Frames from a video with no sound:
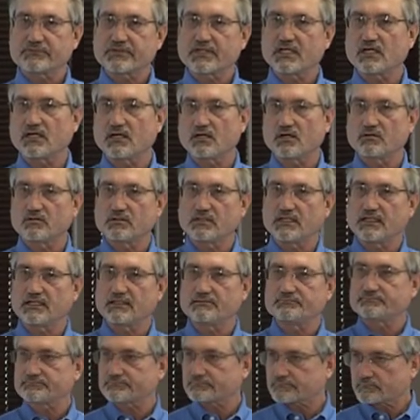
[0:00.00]
you know,
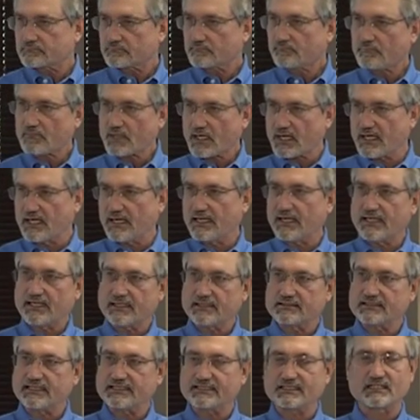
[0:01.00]
um, a, a,